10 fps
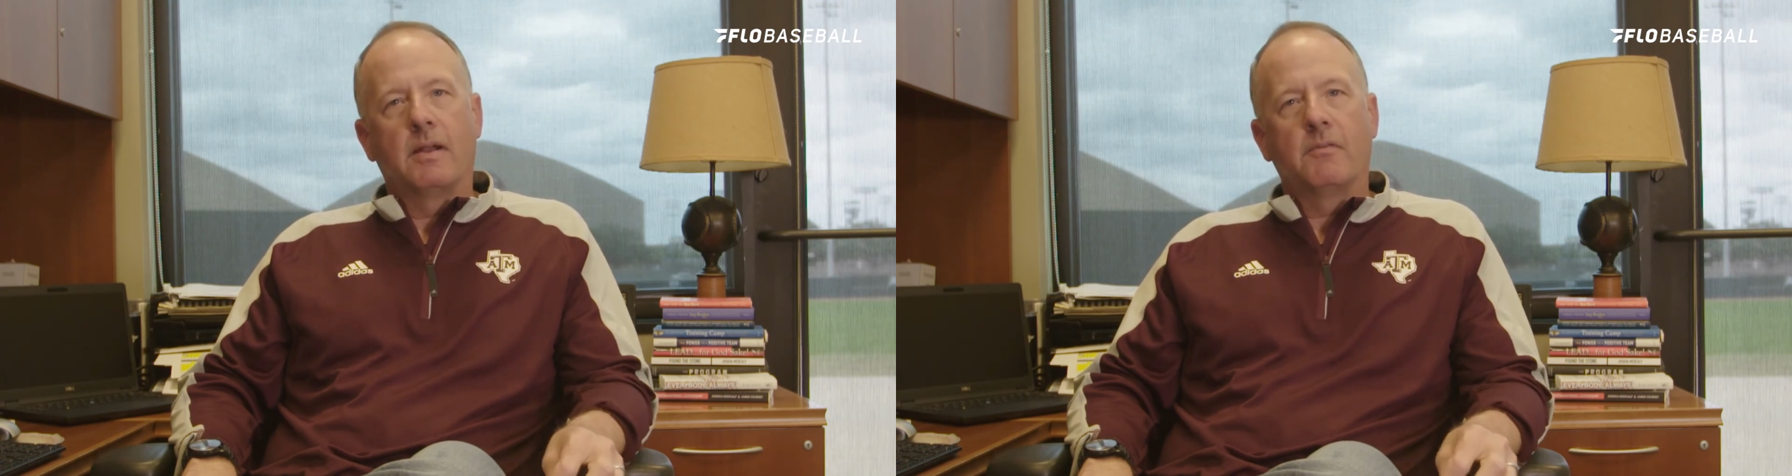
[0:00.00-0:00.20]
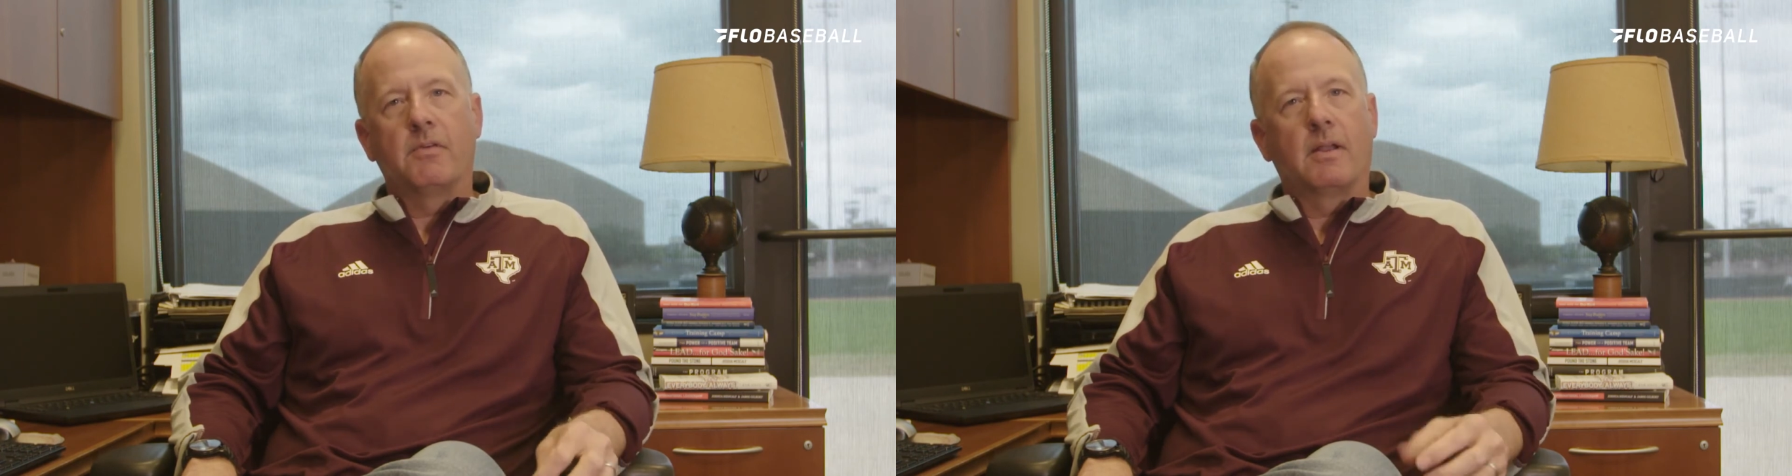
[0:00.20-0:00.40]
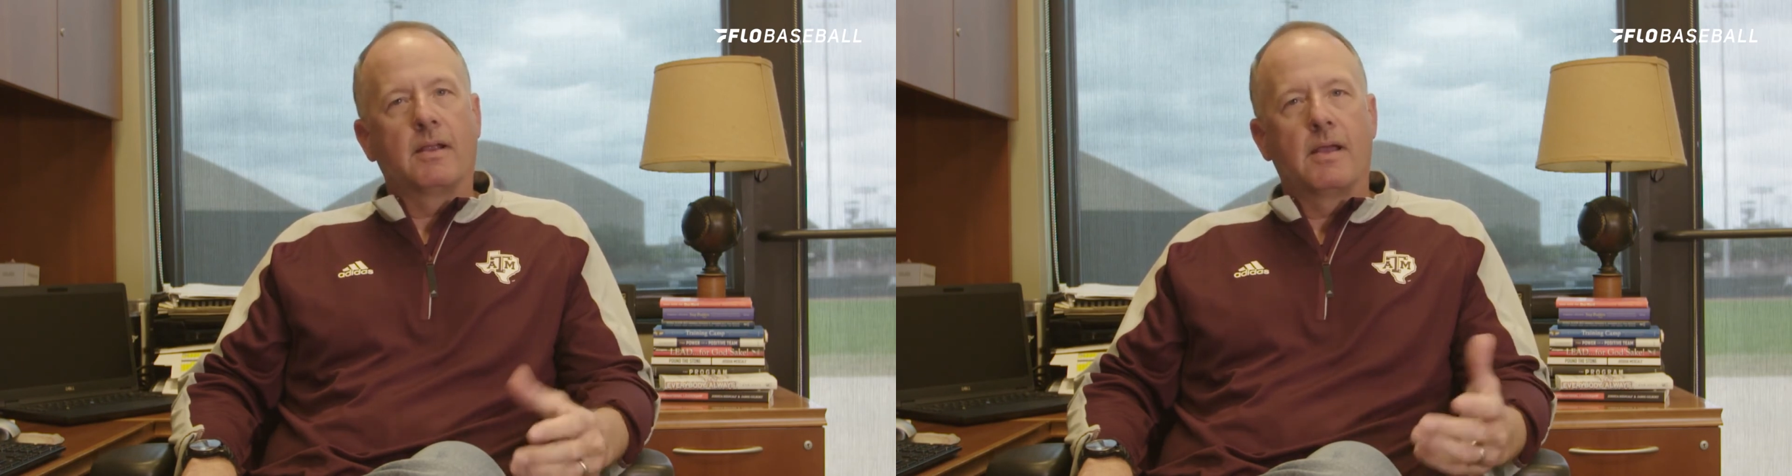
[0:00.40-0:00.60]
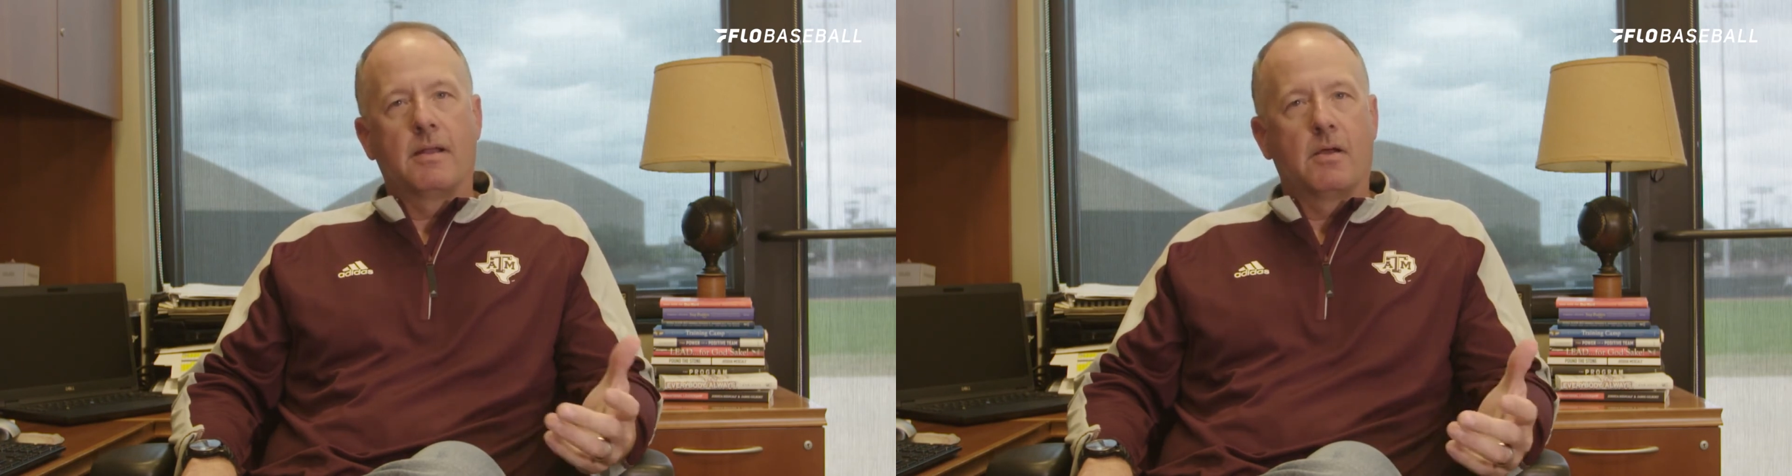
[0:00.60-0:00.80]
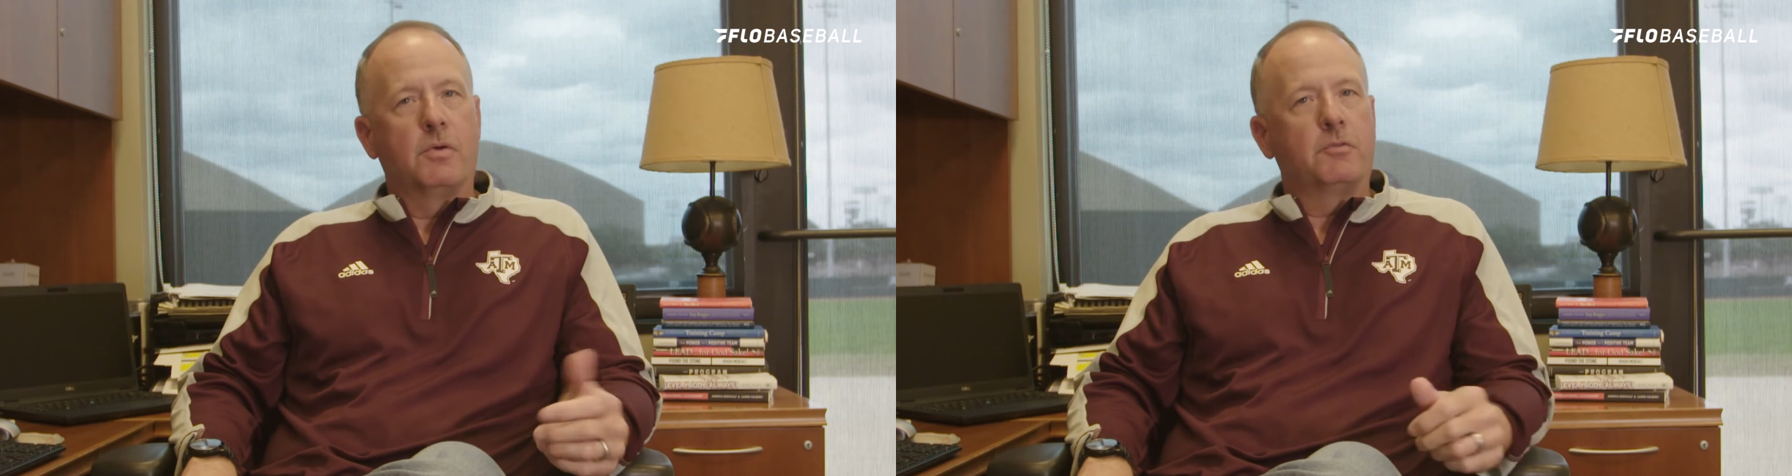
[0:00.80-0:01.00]
And I felt like
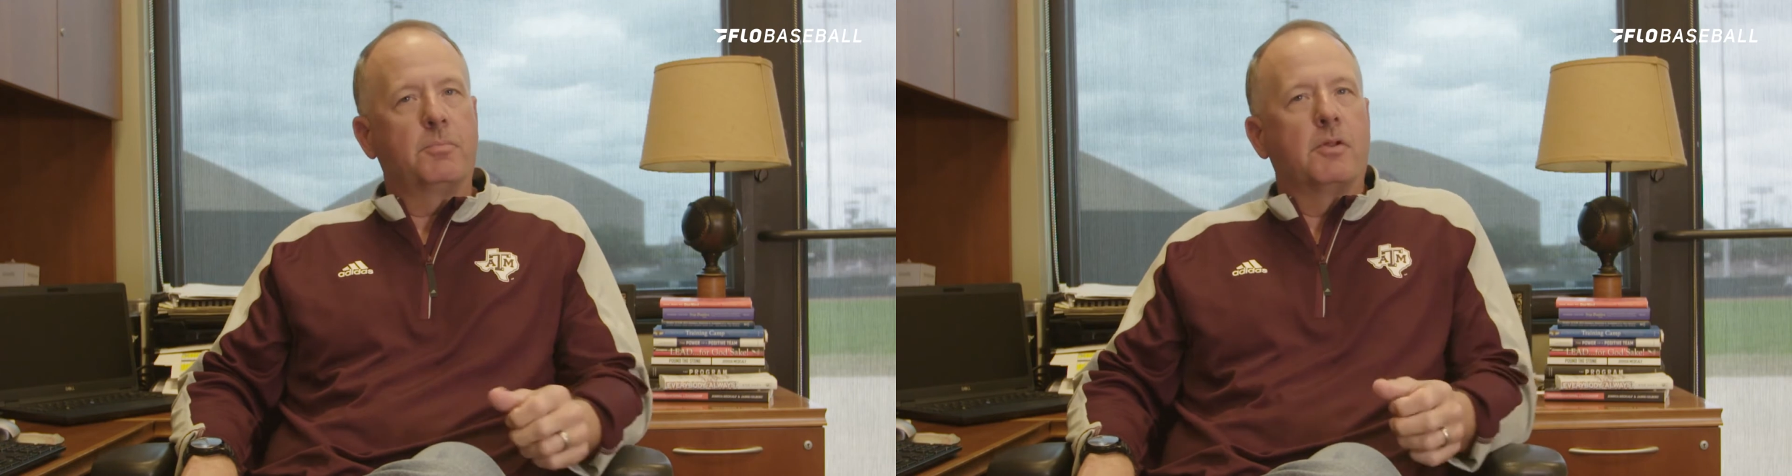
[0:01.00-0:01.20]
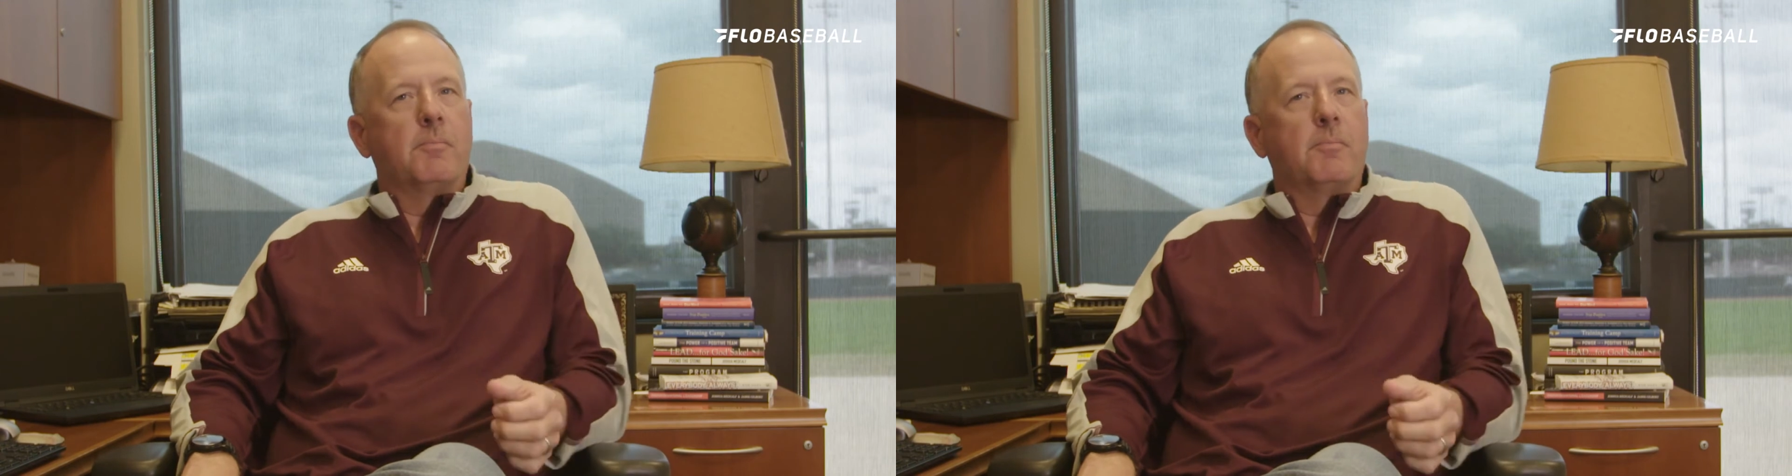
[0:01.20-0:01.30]
God always put a